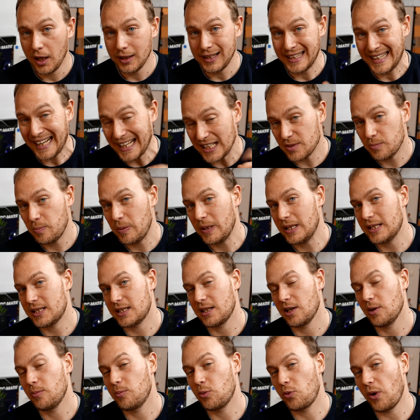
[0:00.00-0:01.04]
The next
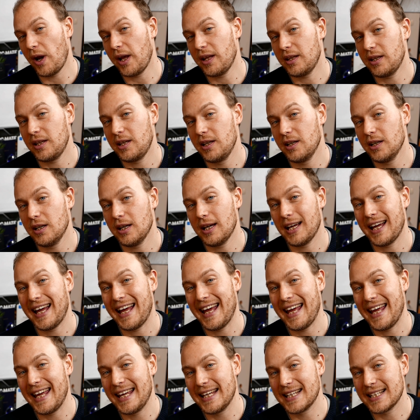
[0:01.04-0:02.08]
biggest upgrade here
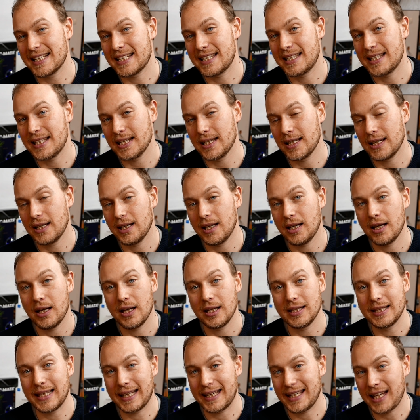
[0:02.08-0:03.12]
is uh,
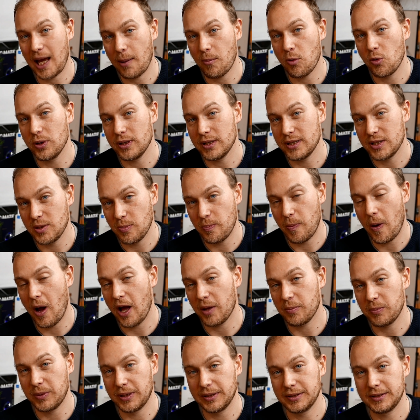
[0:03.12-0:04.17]
the camera
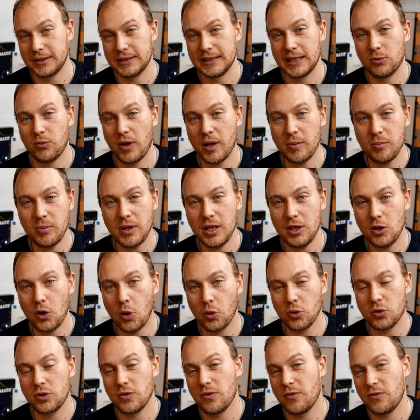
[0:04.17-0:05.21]
department. The Redmi
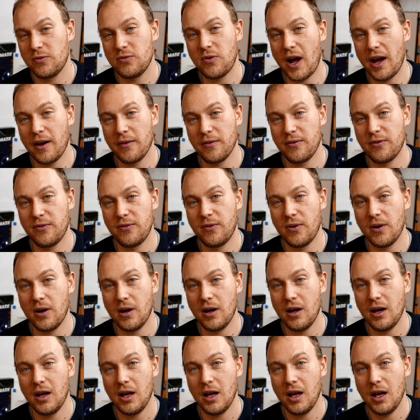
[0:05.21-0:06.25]
Note 5 uh,
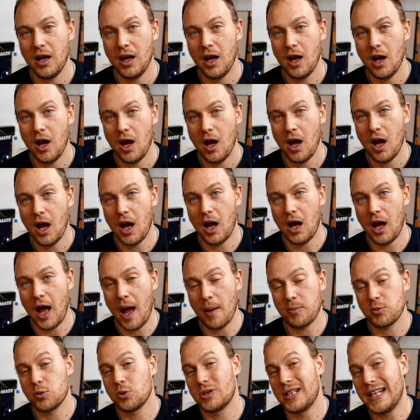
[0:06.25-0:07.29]
uh
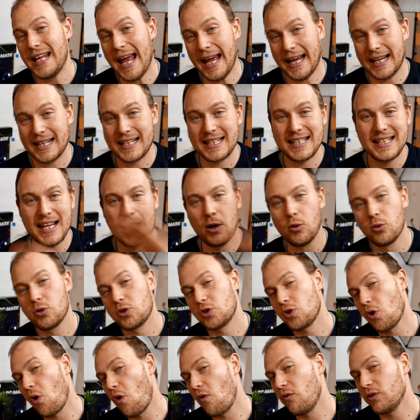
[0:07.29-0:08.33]
absolutely
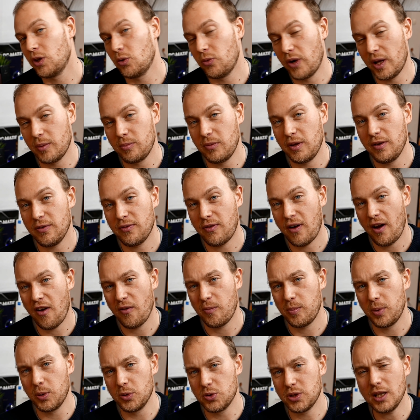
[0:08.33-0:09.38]
excels over the Redmi
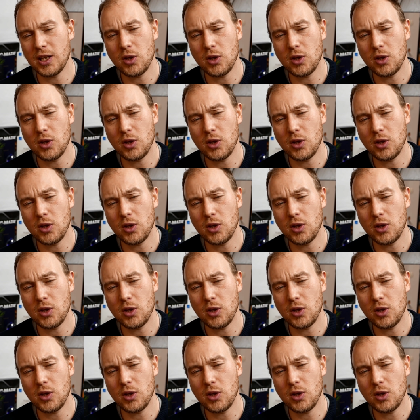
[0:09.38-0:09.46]
5 Plus.